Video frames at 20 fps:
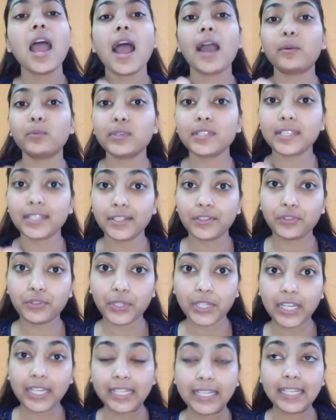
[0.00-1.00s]
I was
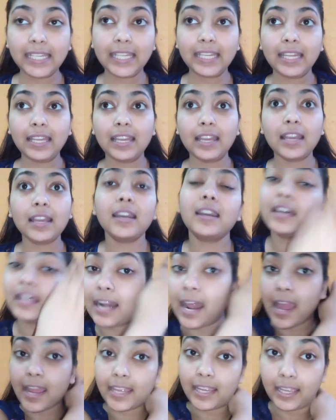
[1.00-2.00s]
literally
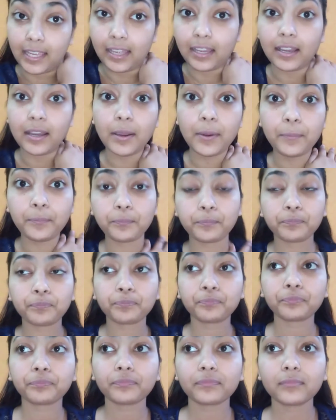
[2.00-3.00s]
crying.
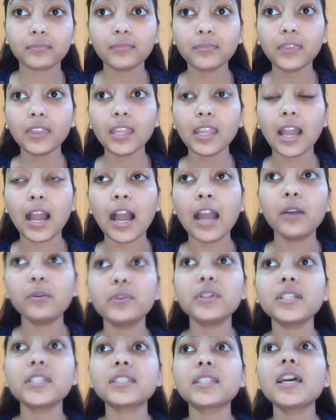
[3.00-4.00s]
I
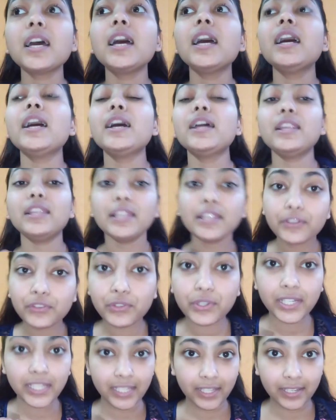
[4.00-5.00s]
was
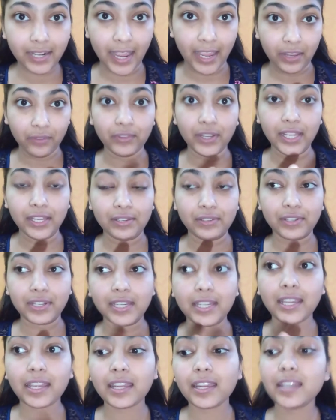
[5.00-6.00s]
literally crying while
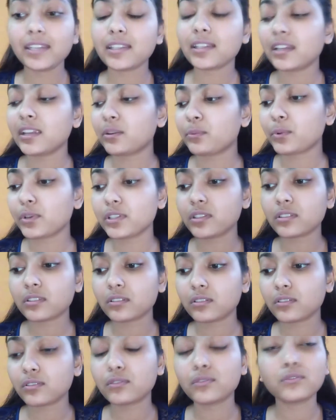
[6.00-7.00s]
reading it. It
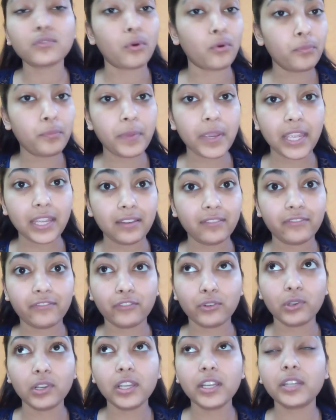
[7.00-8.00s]
was so
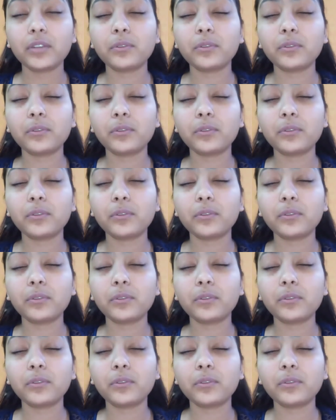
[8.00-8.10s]
painful.